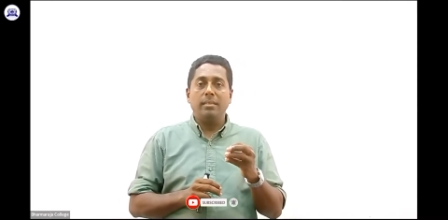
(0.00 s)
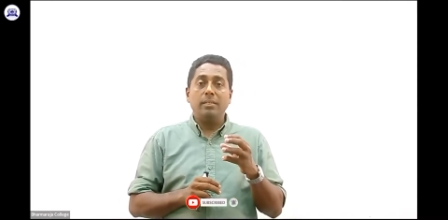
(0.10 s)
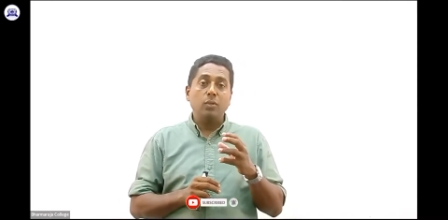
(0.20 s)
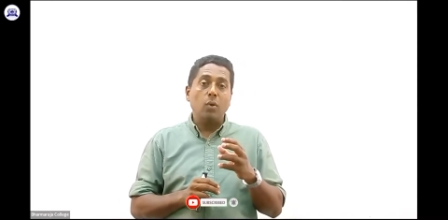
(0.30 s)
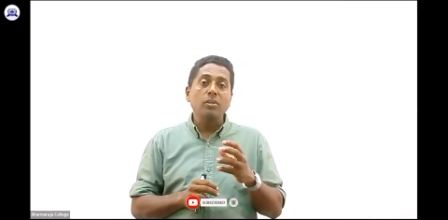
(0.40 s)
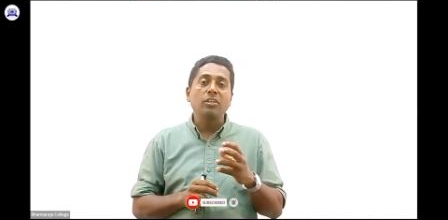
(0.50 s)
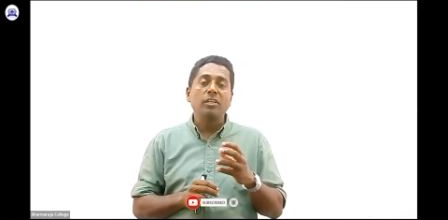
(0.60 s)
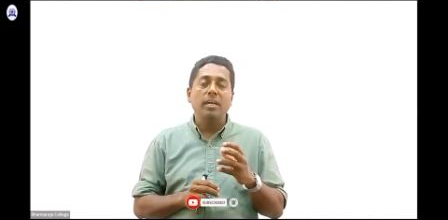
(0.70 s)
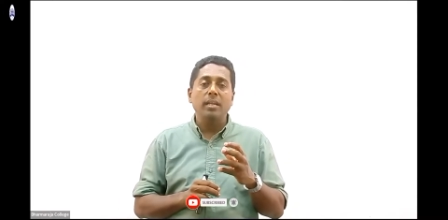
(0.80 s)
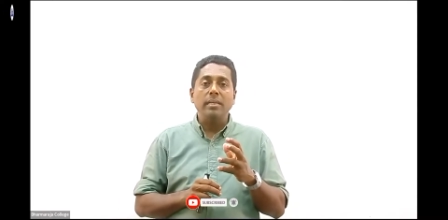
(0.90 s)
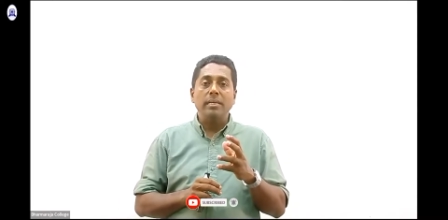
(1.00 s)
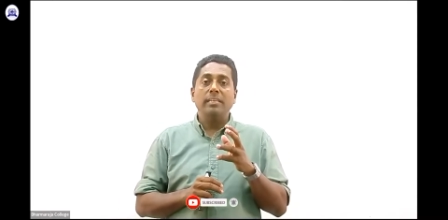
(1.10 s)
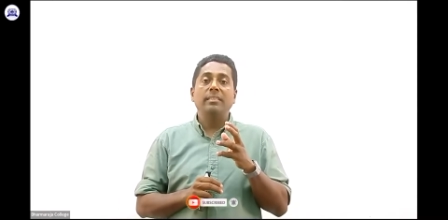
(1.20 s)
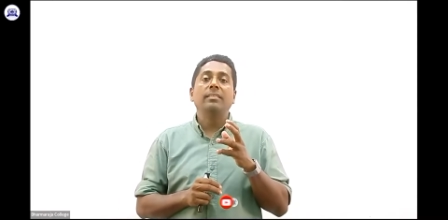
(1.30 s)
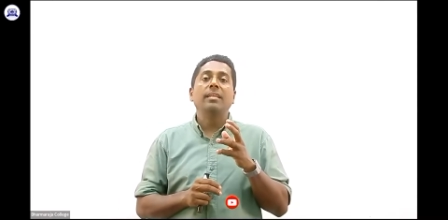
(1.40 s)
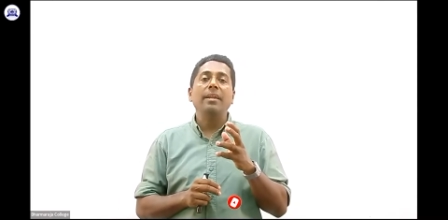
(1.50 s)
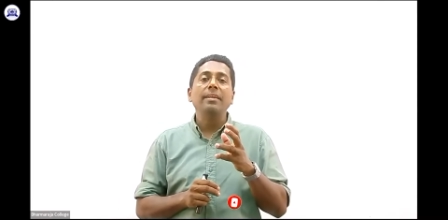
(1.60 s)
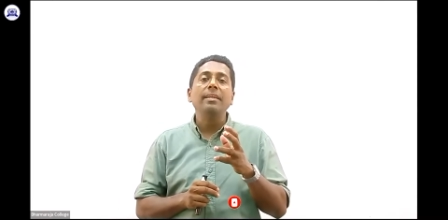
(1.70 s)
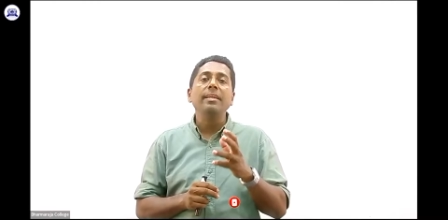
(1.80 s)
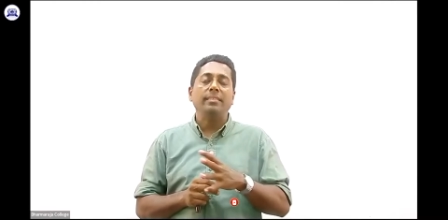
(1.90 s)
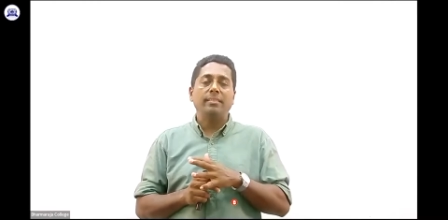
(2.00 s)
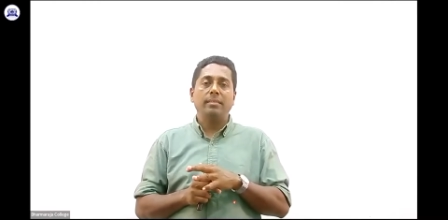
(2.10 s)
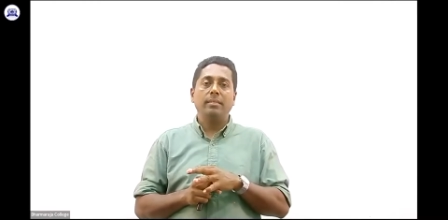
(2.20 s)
social studies.